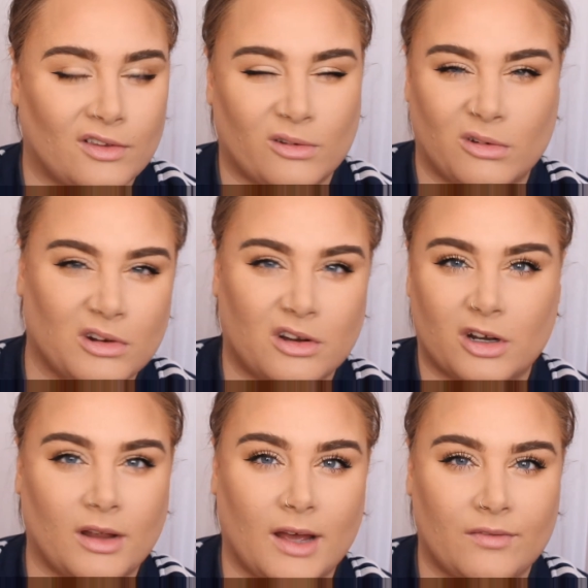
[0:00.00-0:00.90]
so you're not going
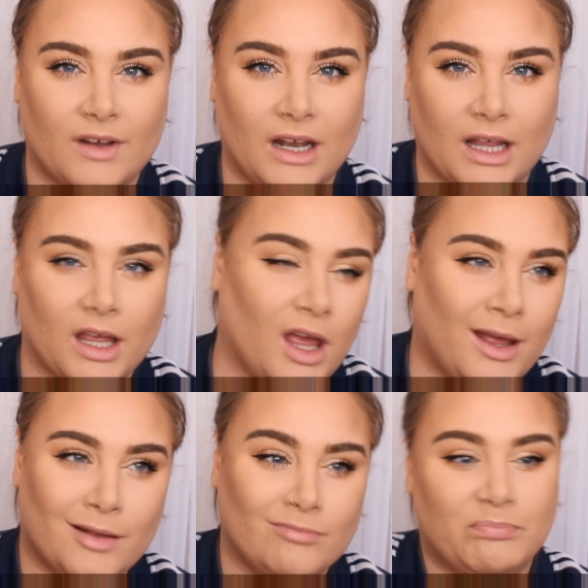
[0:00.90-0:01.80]
to have to like
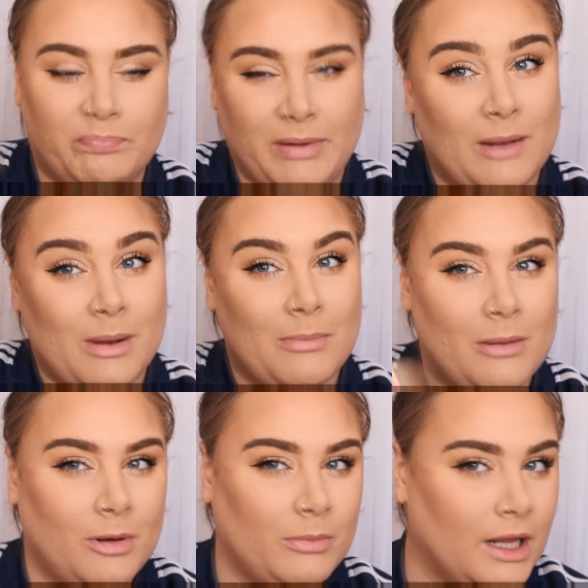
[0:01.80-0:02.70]

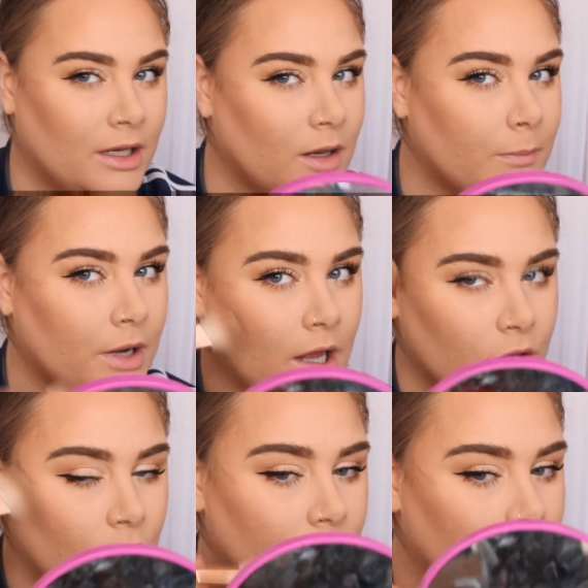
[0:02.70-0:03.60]
blend. But
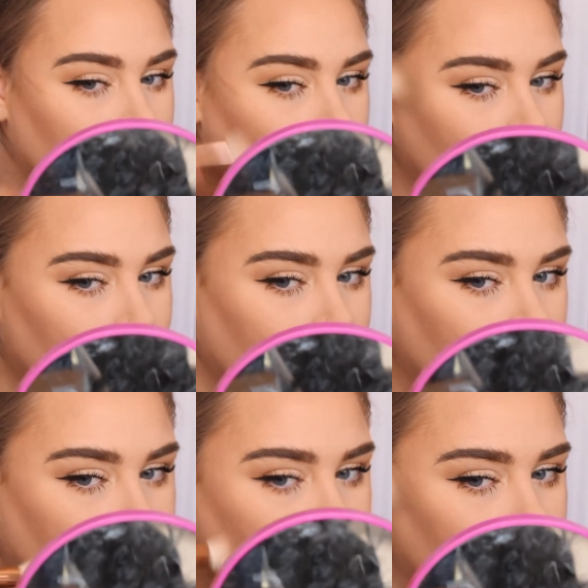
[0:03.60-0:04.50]
you can see it already,
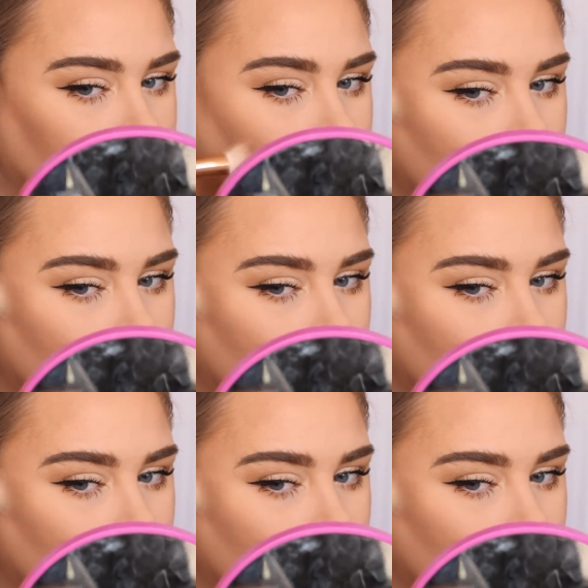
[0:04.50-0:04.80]
it's starting to